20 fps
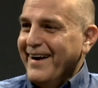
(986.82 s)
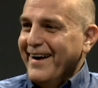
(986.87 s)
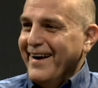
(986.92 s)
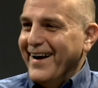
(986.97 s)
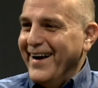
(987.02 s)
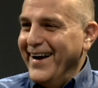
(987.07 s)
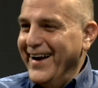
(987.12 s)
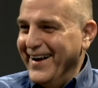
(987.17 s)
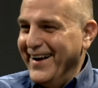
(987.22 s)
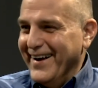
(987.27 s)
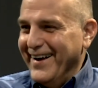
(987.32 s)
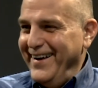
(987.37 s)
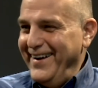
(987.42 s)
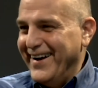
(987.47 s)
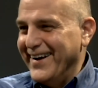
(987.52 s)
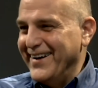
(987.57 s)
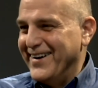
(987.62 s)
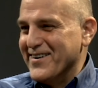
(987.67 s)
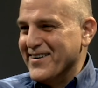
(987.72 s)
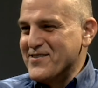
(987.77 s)
I, don't I
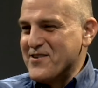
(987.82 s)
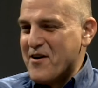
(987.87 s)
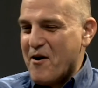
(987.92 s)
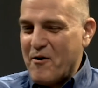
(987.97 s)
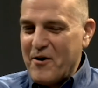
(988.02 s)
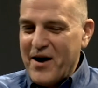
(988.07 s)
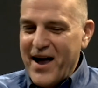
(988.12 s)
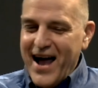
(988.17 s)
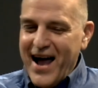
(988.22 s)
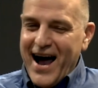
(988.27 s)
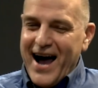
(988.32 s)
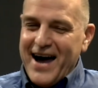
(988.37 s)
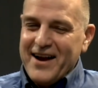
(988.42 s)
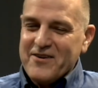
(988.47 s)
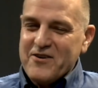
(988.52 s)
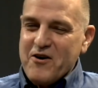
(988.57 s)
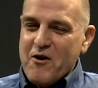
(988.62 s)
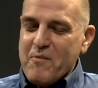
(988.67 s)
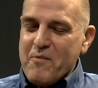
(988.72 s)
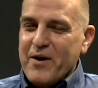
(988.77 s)
don't know. know. I don't
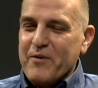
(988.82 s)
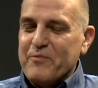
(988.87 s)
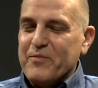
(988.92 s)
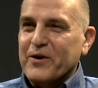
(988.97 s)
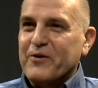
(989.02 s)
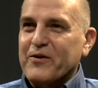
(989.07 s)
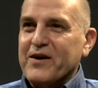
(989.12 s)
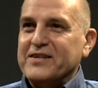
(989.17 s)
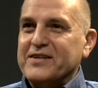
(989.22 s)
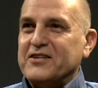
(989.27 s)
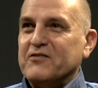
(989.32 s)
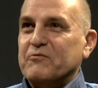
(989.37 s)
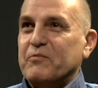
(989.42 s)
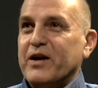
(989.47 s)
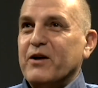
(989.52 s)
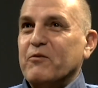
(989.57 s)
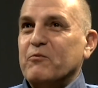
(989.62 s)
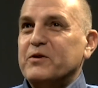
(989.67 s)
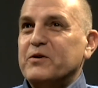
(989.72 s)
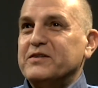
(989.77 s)
know about progressive, but it
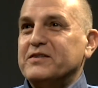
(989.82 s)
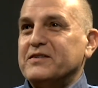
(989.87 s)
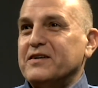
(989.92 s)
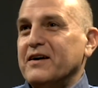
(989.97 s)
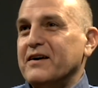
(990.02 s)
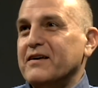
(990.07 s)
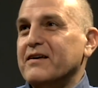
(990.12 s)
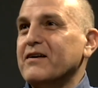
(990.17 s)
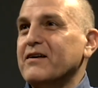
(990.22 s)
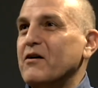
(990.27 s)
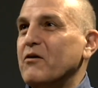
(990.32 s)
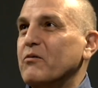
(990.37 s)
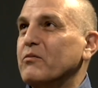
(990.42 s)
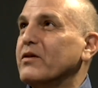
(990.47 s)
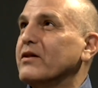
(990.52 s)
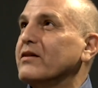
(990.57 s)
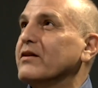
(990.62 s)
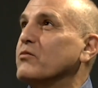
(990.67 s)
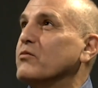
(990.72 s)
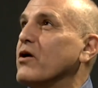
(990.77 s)
was uh, you know
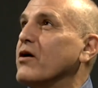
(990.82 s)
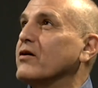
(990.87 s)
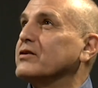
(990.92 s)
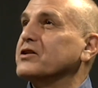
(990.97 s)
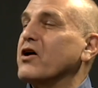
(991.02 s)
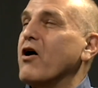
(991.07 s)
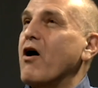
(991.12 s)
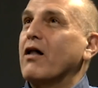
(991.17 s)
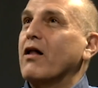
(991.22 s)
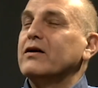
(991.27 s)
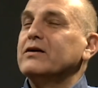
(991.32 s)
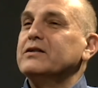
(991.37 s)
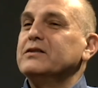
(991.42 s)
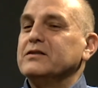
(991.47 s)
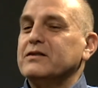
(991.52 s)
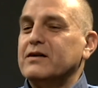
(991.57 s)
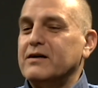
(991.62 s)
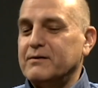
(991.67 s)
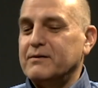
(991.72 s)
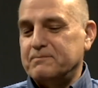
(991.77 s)
liberal arts college,
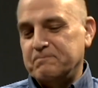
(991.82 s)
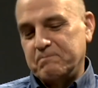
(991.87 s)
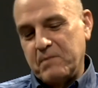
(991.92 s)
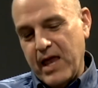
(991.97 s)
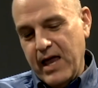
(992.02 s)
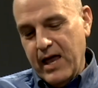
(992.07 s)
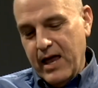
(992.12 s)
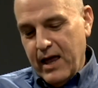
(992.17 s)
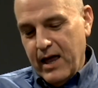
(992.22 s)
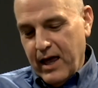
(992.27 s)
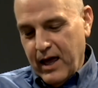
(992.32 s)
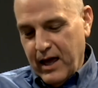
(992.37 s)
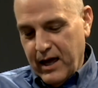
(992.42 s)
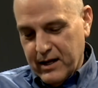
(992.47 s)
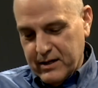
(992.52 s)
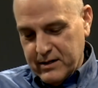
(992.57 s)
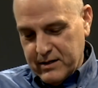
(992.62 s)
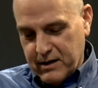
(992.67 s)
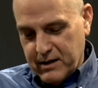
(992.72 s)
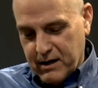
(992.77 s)
um,
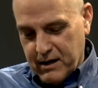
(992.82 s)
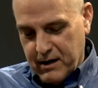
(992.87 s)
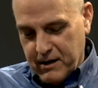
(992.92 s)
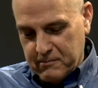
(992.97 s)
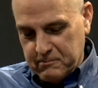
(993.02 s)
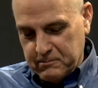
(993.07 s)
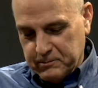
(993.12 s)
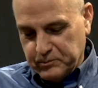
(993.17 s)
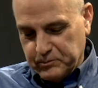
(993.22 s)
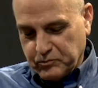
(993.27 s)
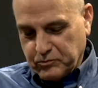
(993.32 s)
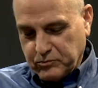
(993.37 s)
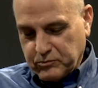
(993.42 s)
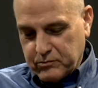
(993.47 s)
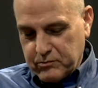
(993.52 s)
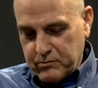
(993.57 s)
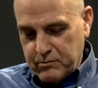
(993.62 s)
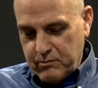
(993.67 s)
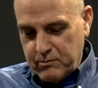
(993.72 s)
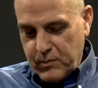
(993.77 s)
and um,
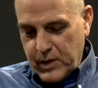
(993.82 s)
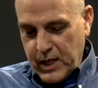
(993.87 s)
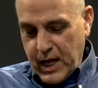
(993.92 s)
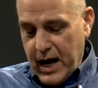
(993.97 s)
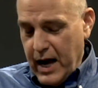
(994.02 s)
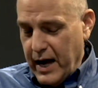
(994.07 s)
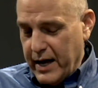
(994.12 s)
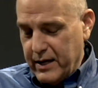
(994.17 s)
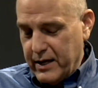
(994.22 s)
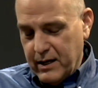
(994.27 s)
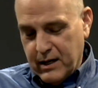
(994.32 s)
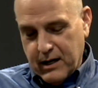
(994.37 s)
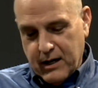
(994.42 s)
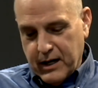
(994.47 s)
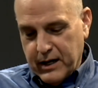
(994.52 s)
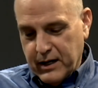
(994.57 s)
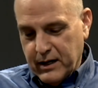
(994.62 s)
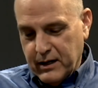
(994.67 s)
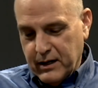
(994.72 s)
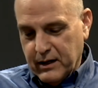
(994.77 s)
I
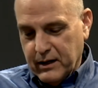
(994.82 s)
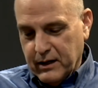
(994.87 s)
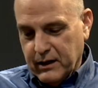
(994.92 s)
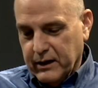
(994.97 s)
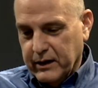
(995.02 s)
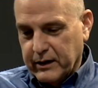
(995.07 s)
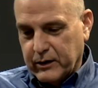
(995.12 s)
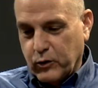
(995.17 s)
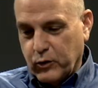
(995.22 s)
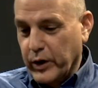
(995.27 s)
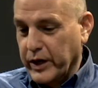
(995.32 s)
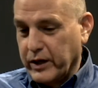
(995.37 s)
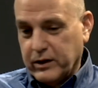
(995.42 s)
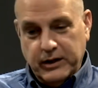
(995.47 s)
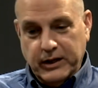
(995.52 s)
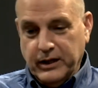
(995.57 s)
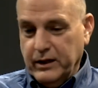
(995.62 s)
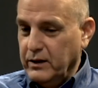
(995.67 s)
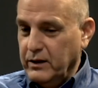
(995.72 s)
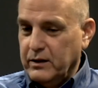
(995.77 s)
I uh,
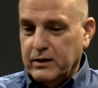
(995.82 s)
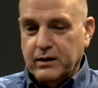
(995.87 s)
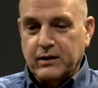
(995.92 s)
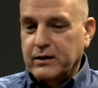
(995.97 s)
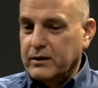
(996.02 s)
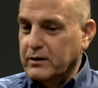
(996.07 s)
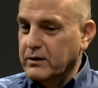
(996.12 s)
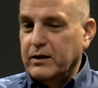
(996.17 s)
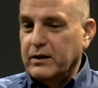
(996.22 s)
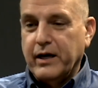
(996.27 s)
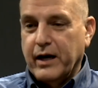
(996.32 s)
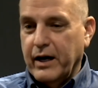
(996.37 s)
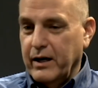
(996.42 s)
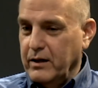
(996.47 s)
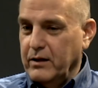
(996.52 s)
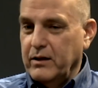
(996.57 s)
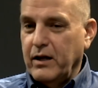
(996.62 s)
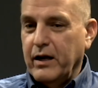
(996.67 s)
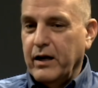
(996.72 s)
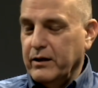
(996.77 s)
quickly yeah
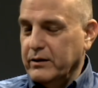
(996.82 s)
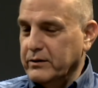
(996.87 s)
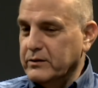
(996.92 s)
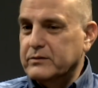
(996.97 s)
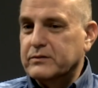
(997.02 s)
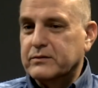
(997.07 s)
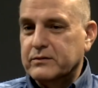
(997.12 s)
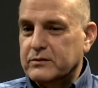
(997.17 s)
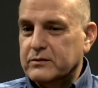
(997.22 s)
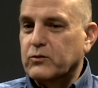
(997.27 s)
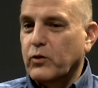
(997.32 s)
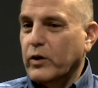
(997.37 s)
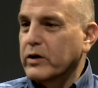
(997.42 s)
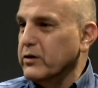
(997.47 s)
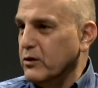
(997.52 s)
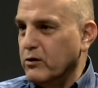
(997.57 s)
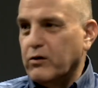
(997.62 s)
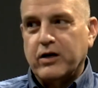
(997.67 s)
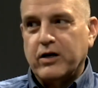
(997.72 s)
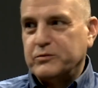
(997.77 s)
I quickly
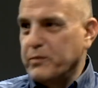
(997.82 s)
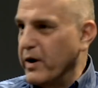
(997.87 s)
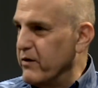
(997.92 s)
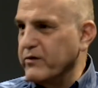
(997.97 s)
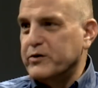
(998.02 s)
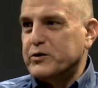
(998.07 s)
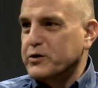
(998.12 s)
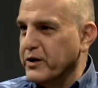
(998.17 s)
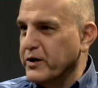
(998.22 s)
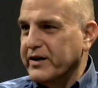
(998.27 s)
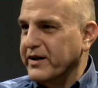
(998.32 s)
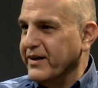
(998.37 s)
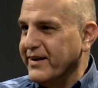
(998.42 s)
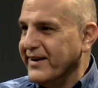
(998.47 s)
lost my virginity,